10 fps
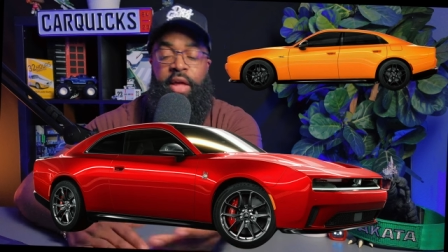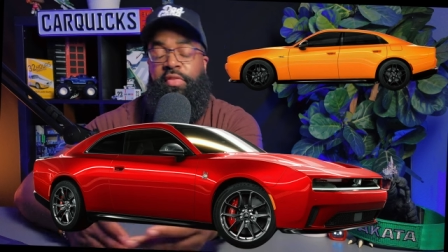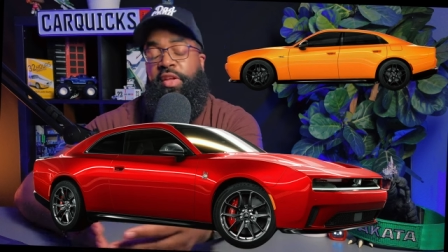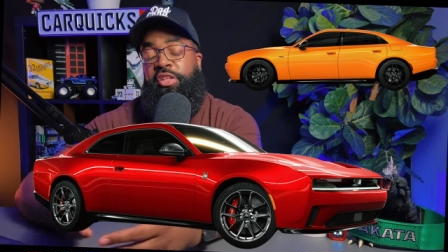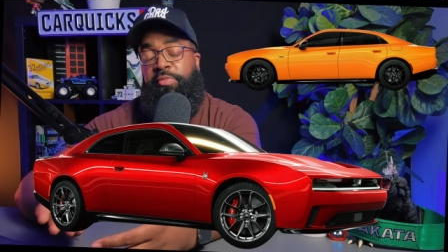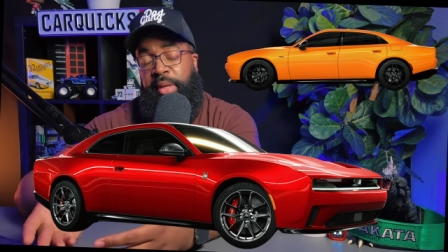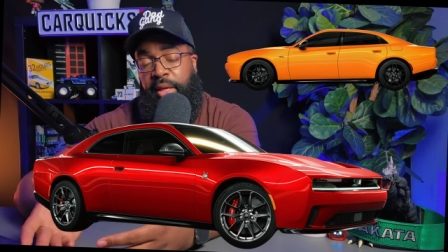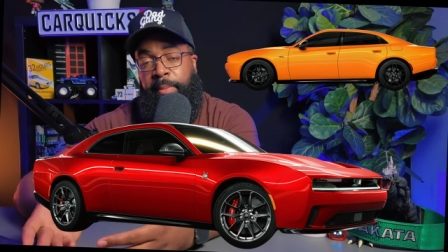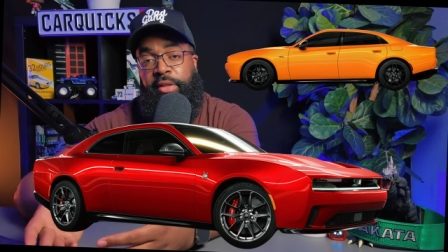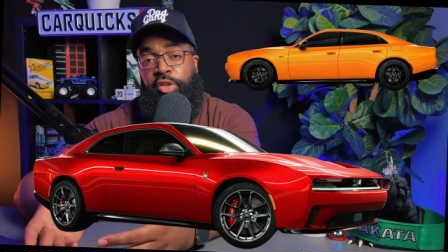They didn't speak
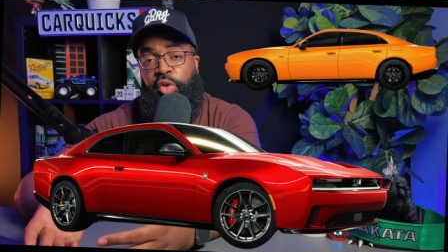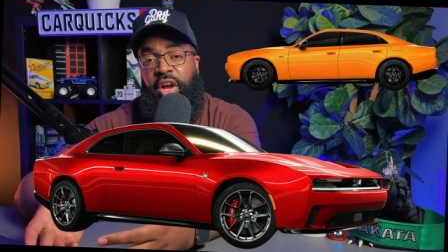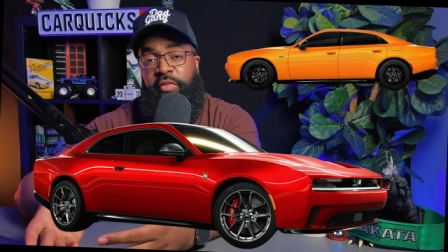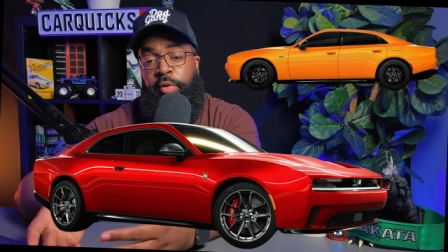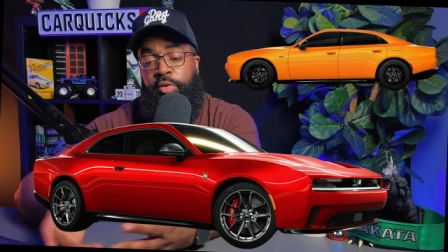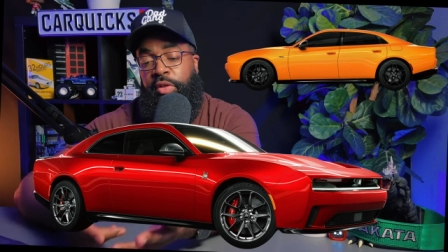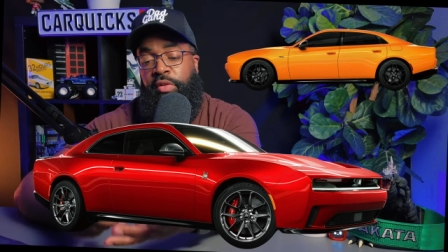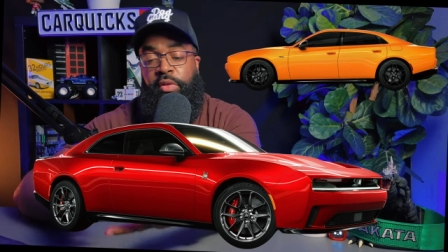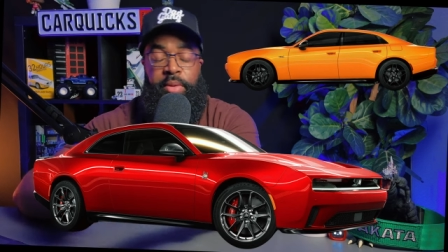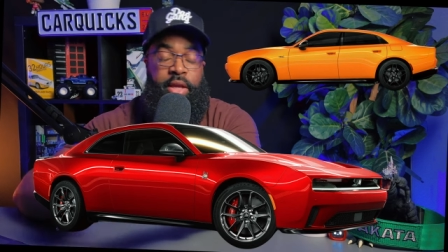about the drive modes other
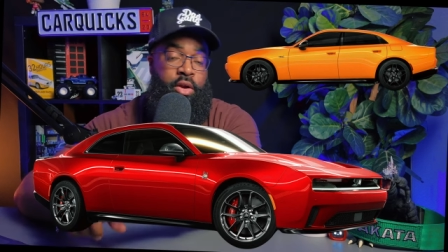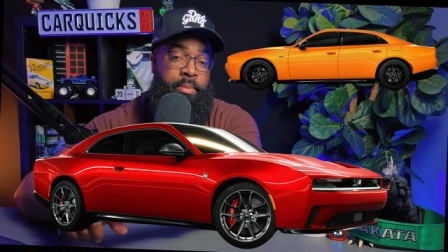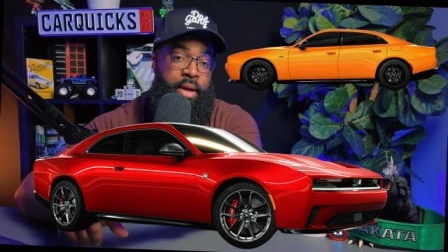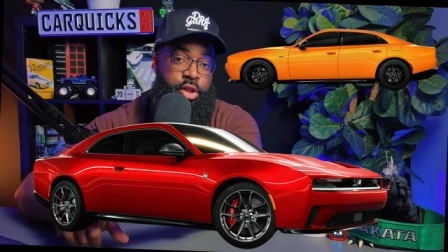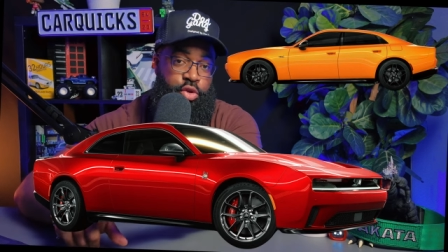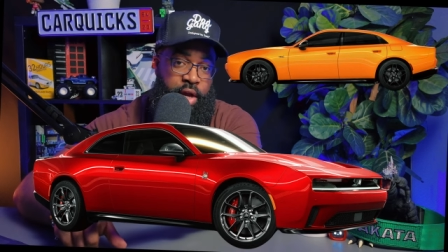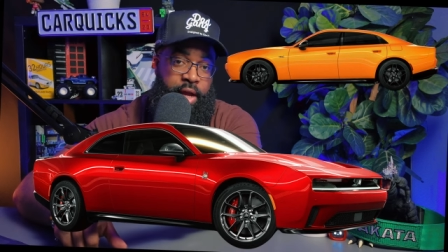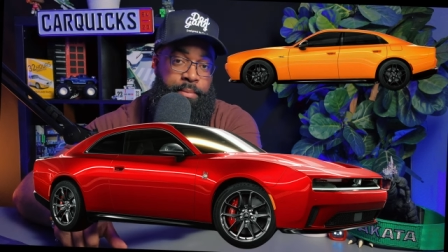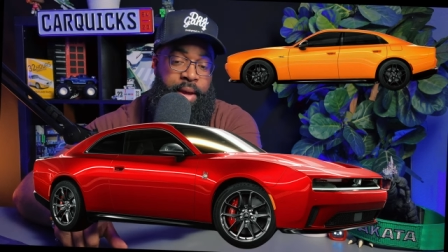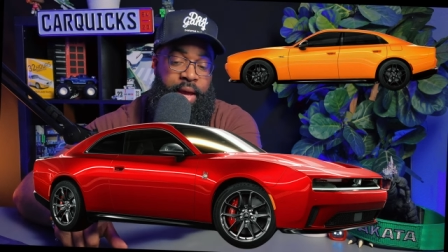than me hearing about a
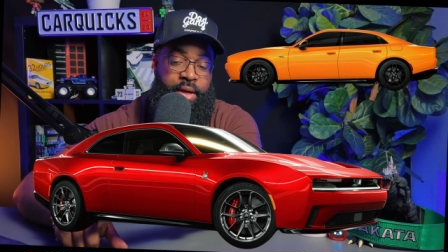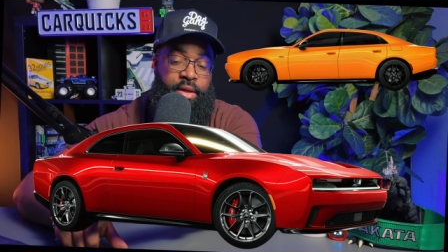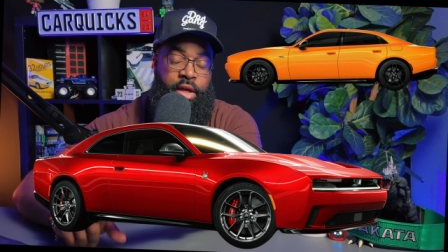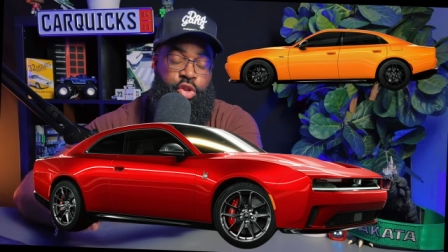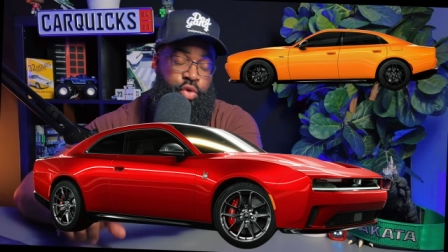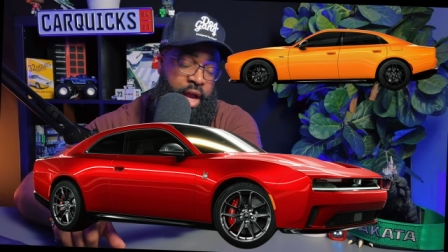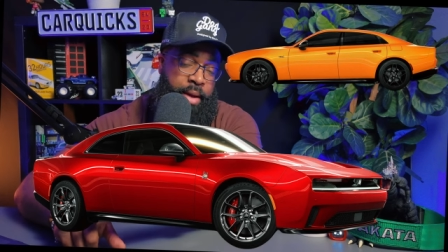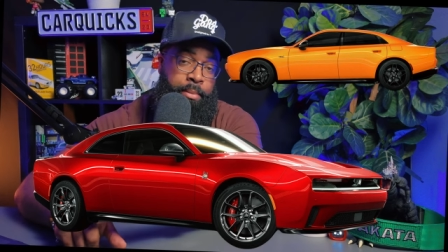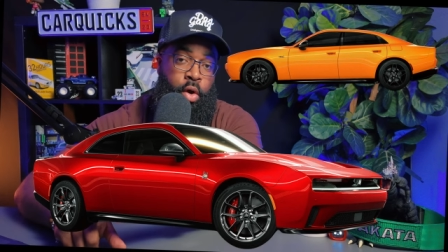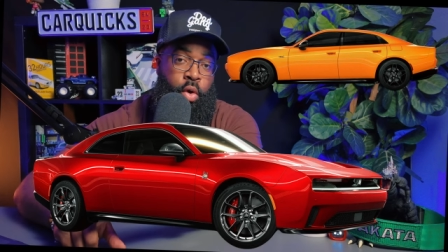drag pack, a
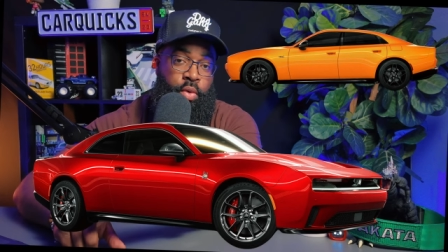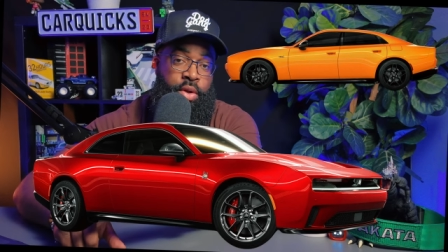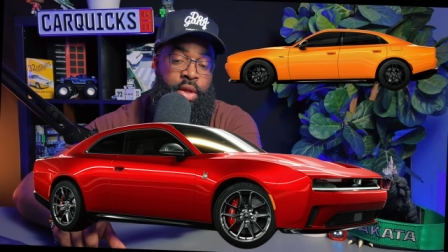drag mode,